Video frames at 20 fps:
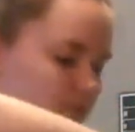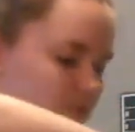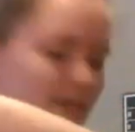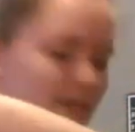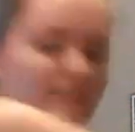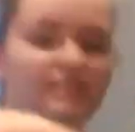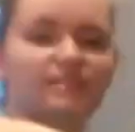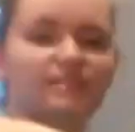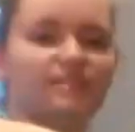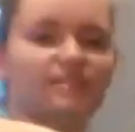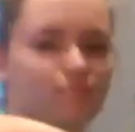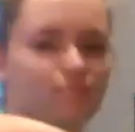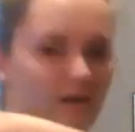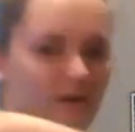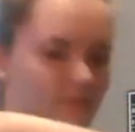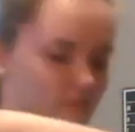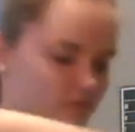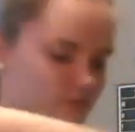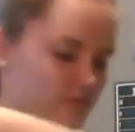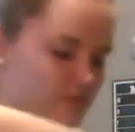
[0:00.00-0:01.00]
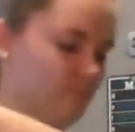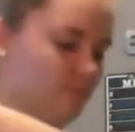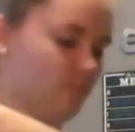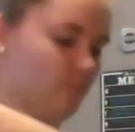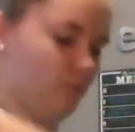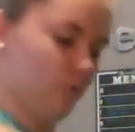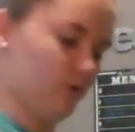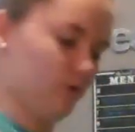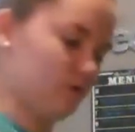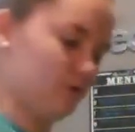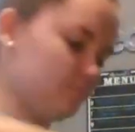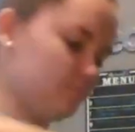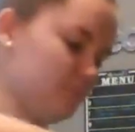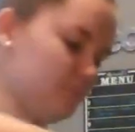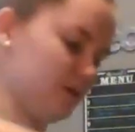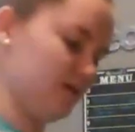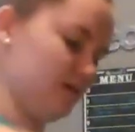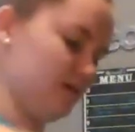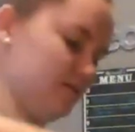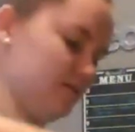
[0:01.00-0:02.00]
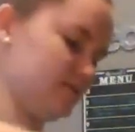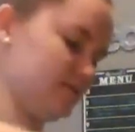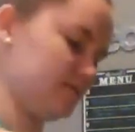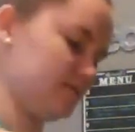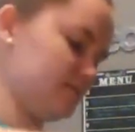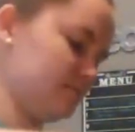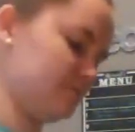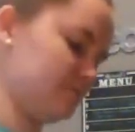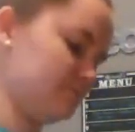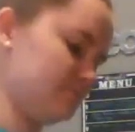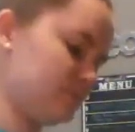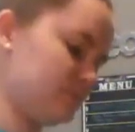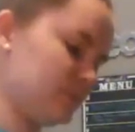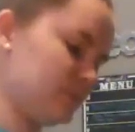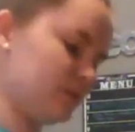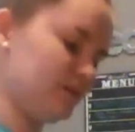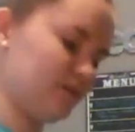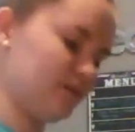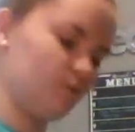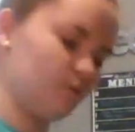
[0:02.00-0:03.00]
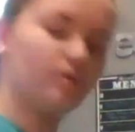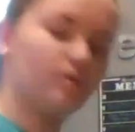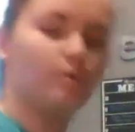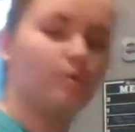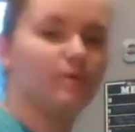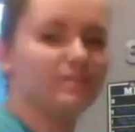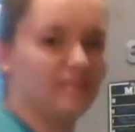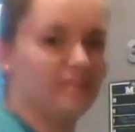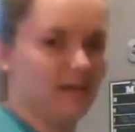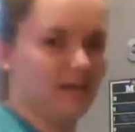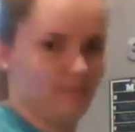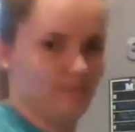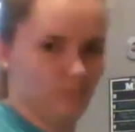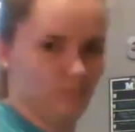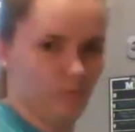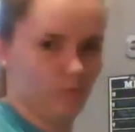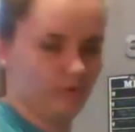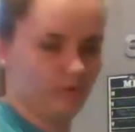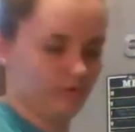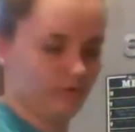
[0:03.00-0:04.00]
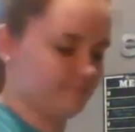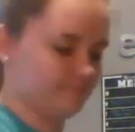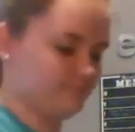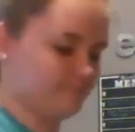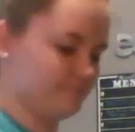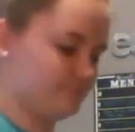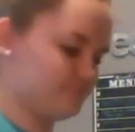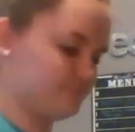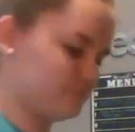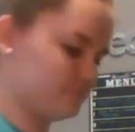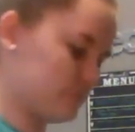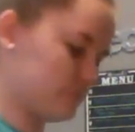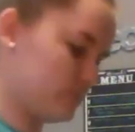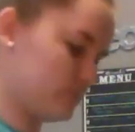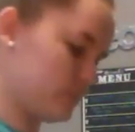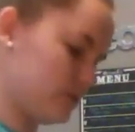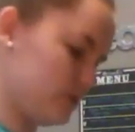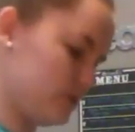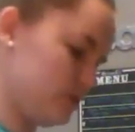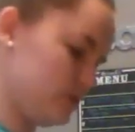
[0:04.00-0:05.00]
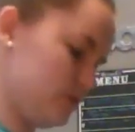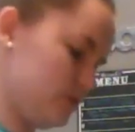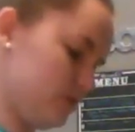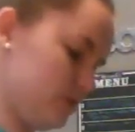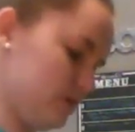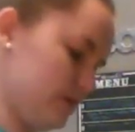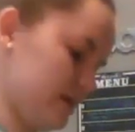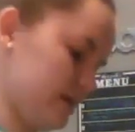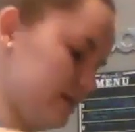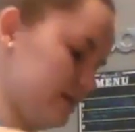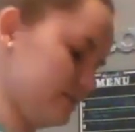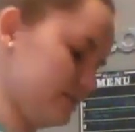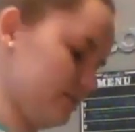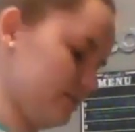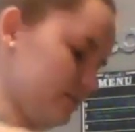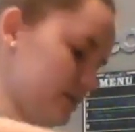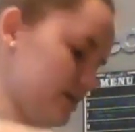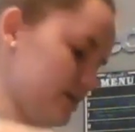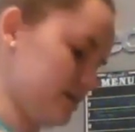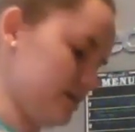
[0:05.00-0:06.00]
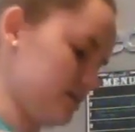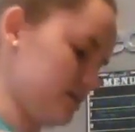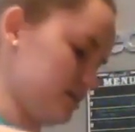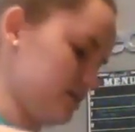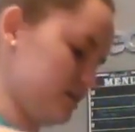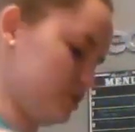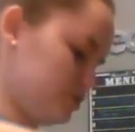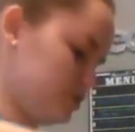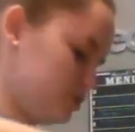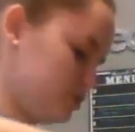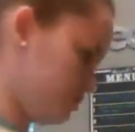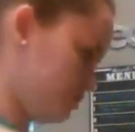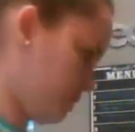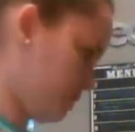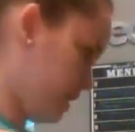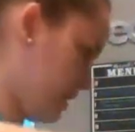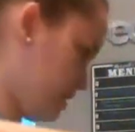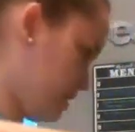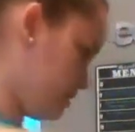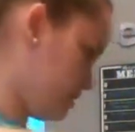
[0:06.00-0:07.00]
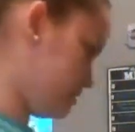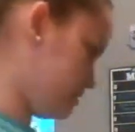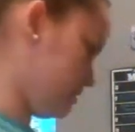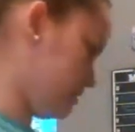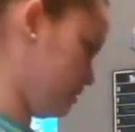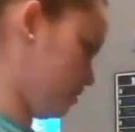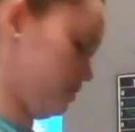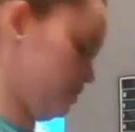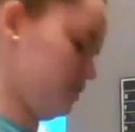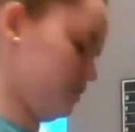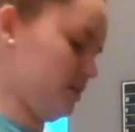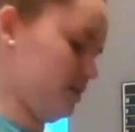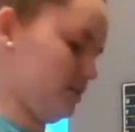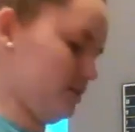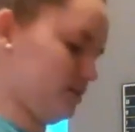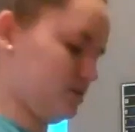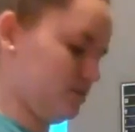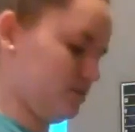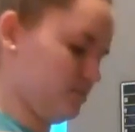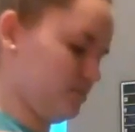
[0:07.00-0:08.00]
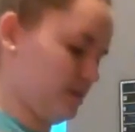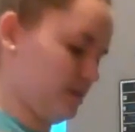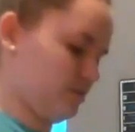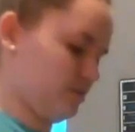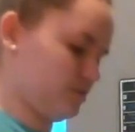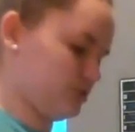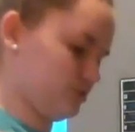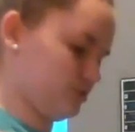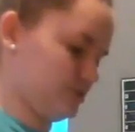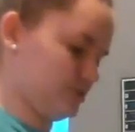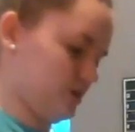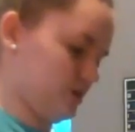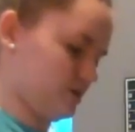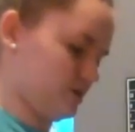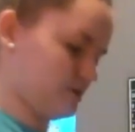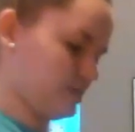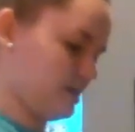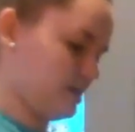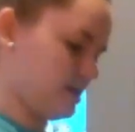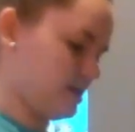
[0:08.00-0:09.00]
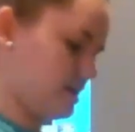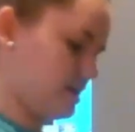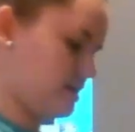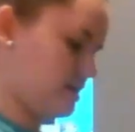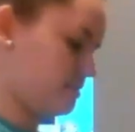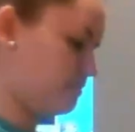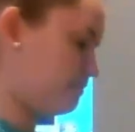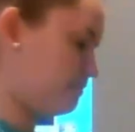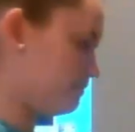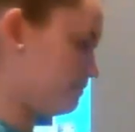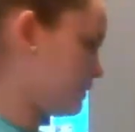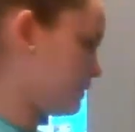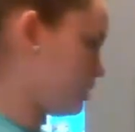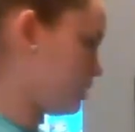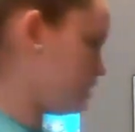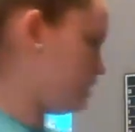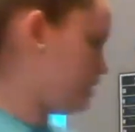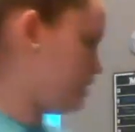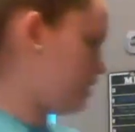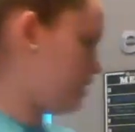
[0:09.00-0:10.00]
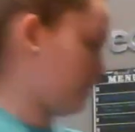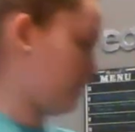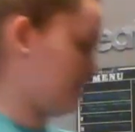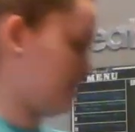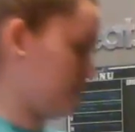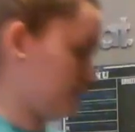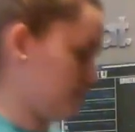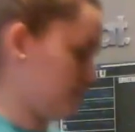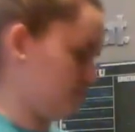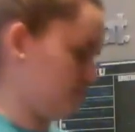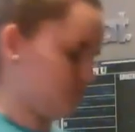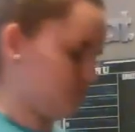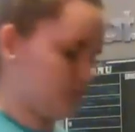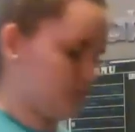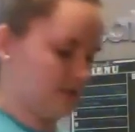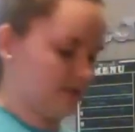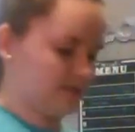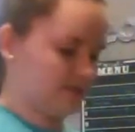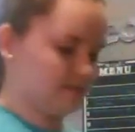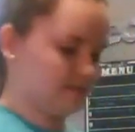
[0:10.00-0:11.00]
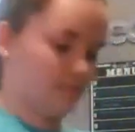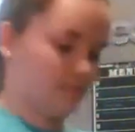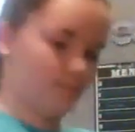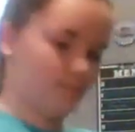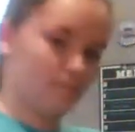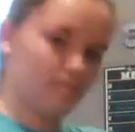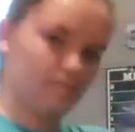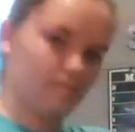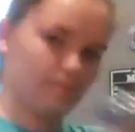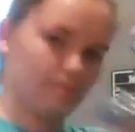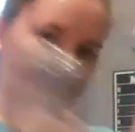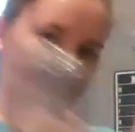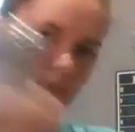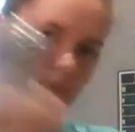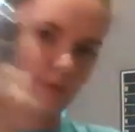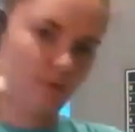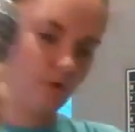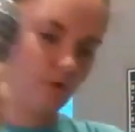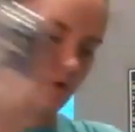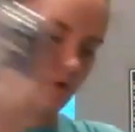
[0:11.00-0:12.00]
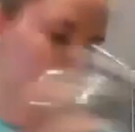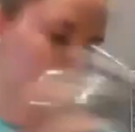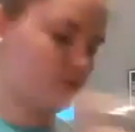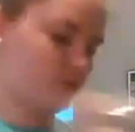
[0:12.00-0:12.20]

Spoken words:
less rather than more, because you can always add more. Alright, so we got the ginger paste, the garlic and onion powder, soy sauce, honey. We're going to add some pepper.